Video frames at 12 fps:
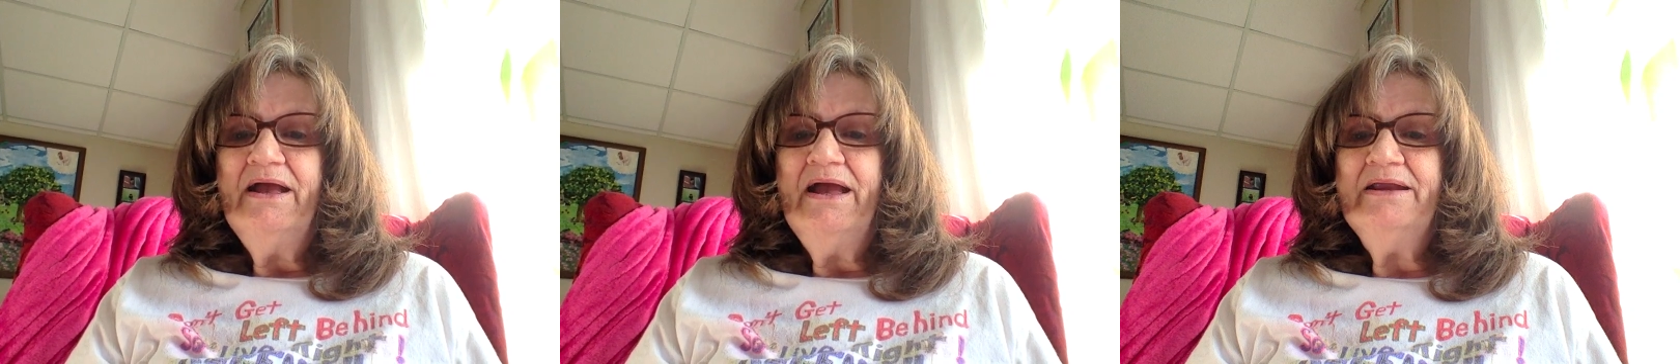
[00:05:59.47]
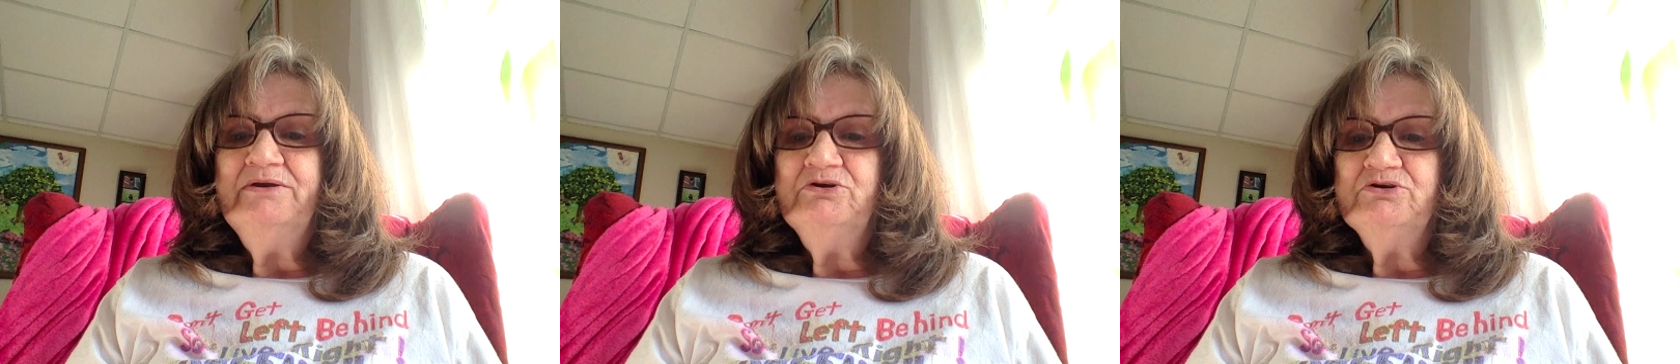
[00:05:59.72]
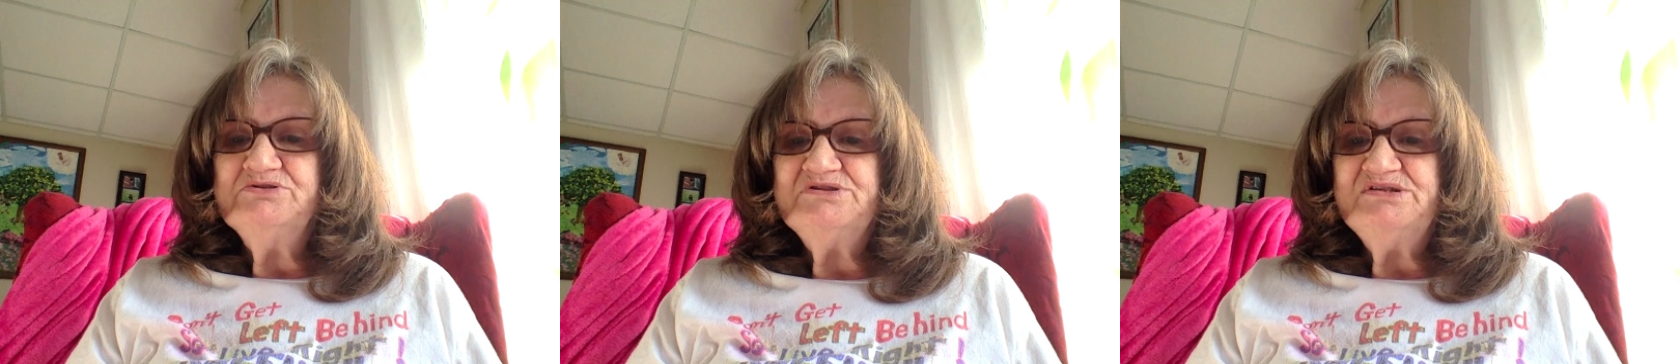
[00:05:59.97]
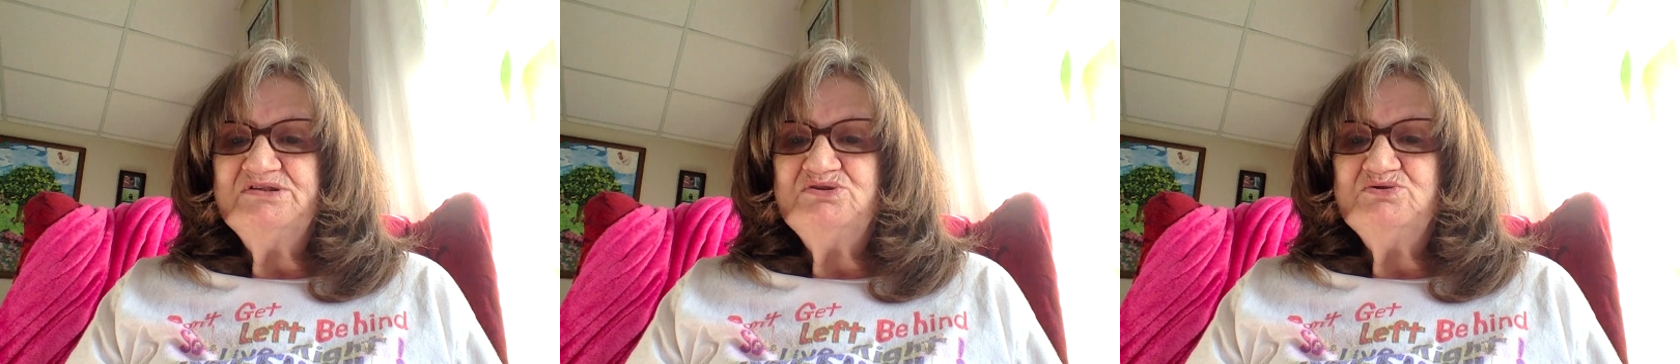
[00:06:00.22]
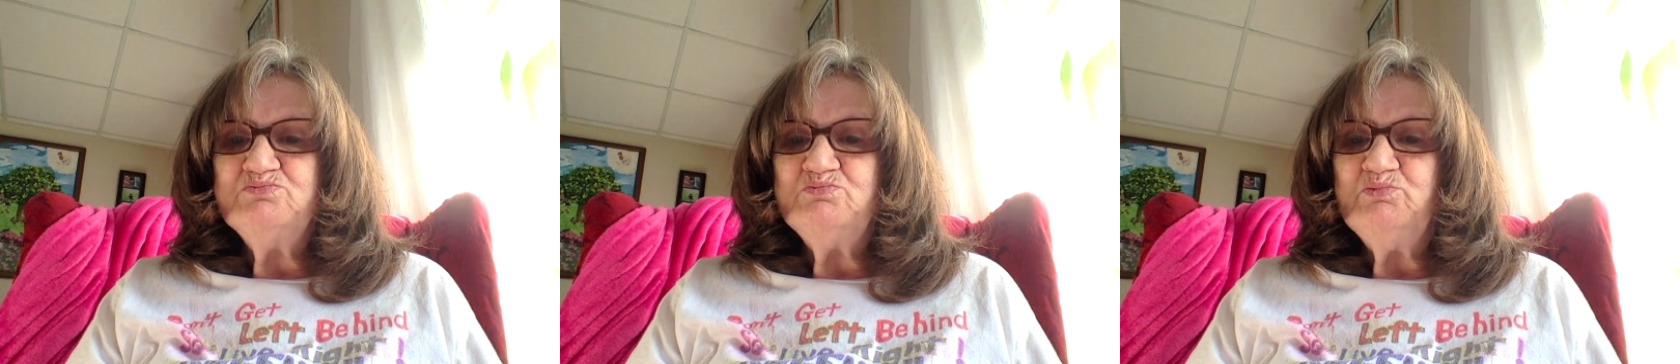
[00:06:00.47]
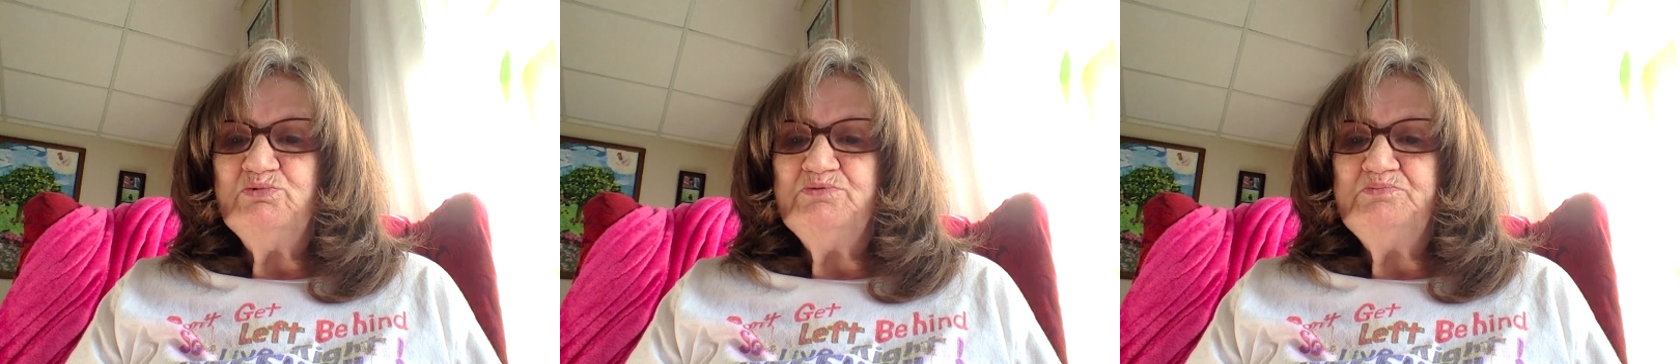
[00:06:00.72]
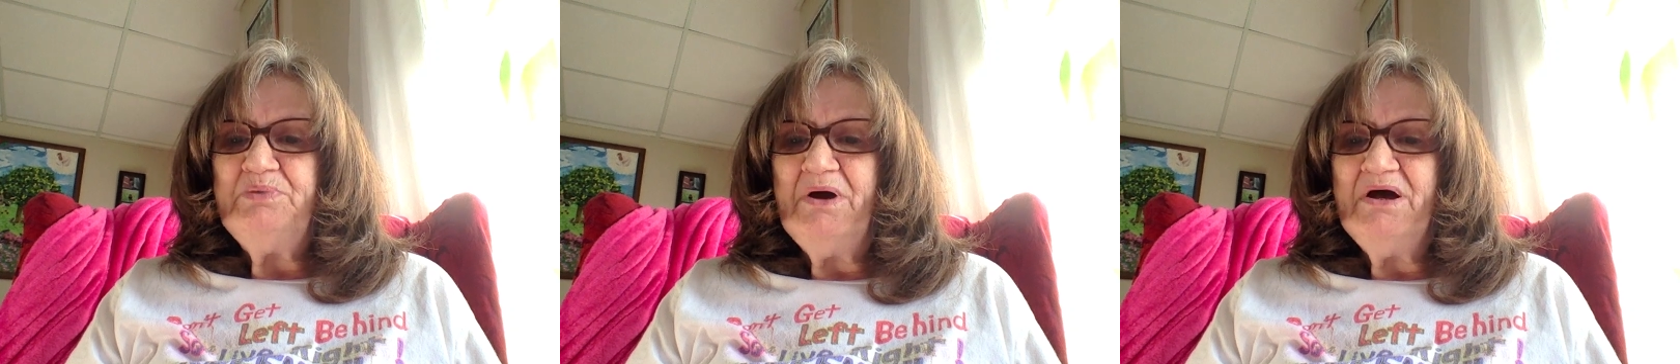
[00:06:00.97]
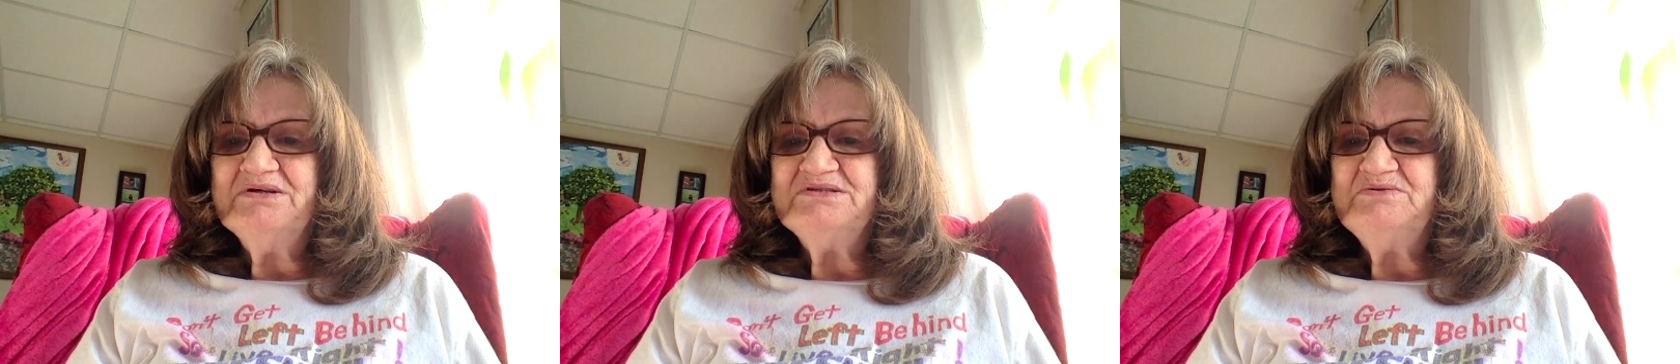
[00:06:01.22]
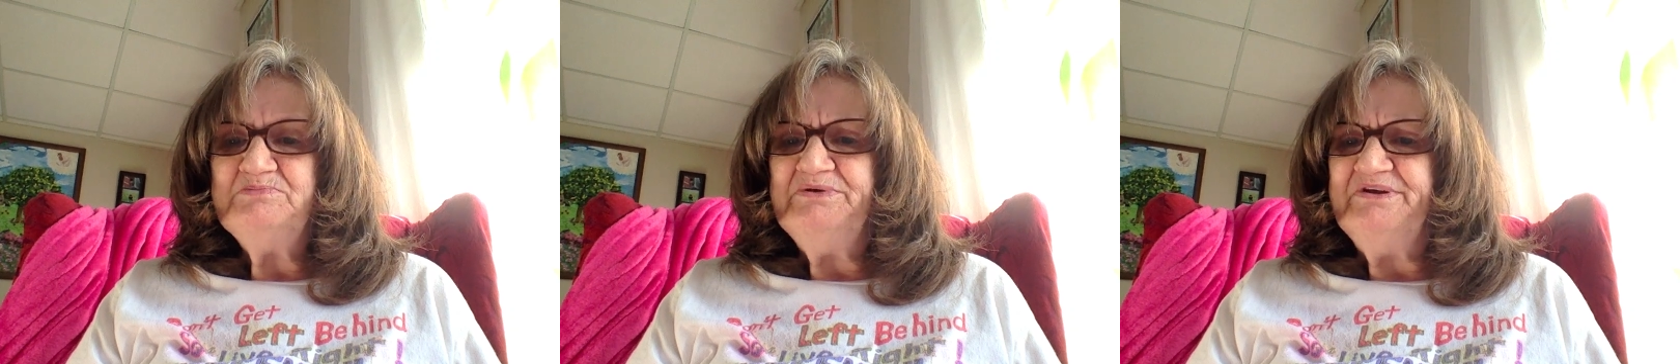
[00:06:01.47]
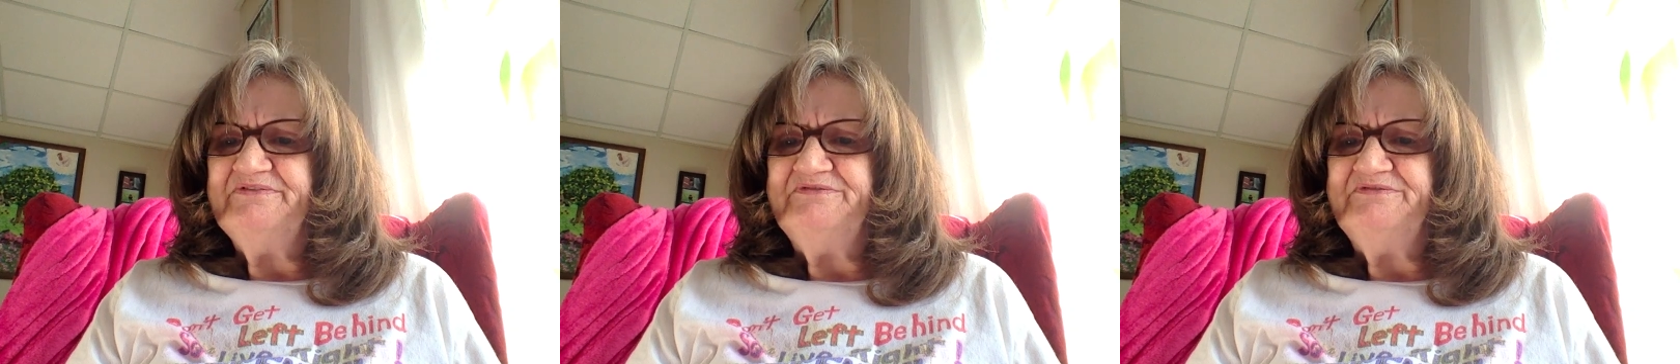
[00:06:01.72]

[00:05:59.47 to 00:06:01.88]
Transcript: and nurses with possibly